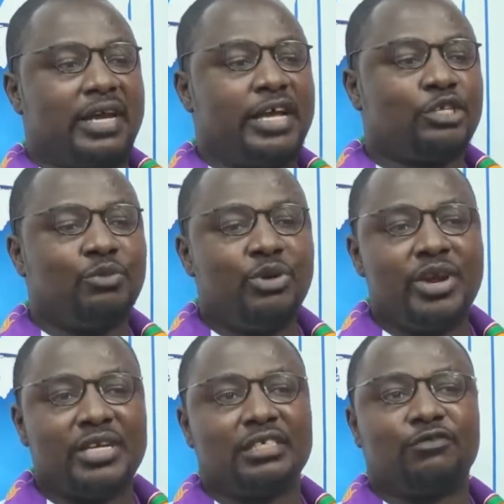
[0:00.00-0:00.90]

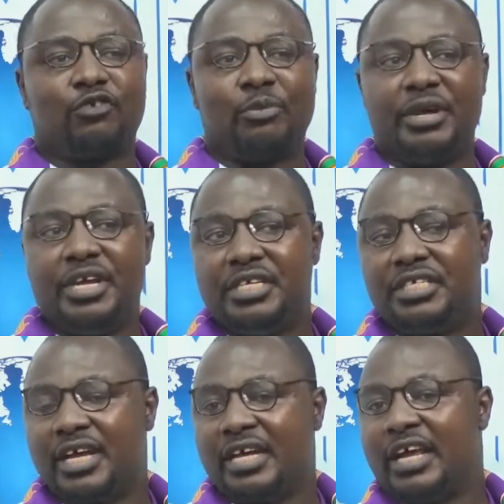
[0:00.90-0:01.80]
experiences from each
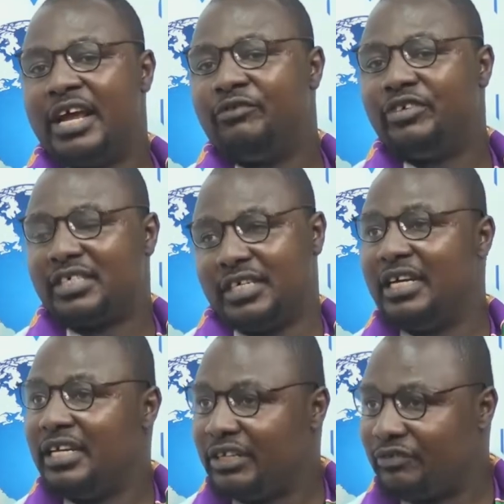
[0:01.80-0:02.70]
and every single
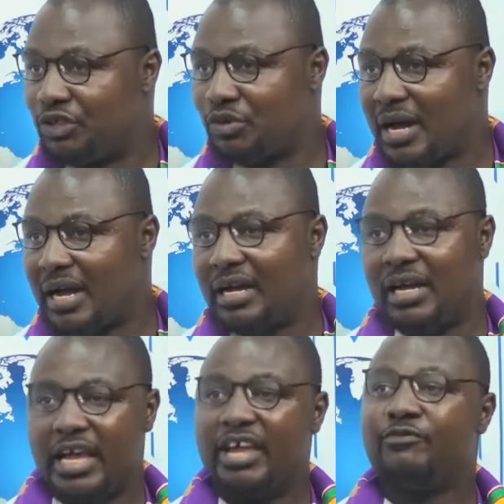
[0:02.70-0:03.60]
individual,
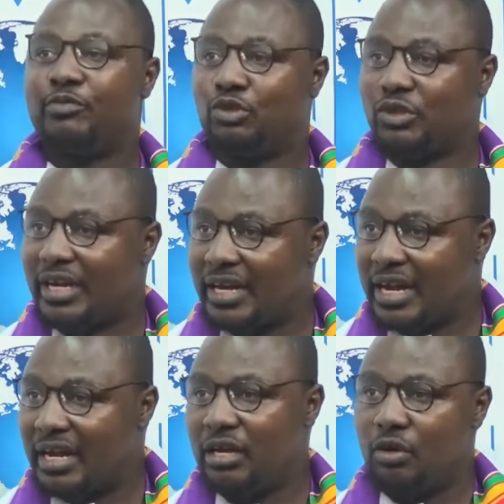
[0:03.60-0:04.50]
if put together,
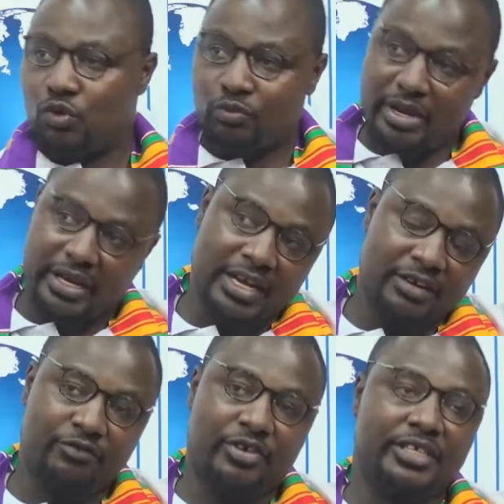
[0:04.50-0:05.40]
could make a
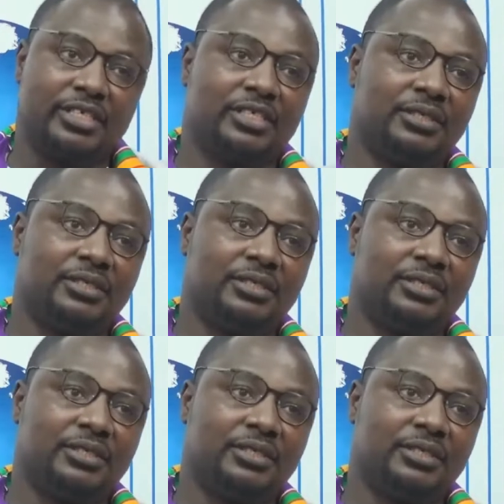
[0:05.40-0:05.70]
difference.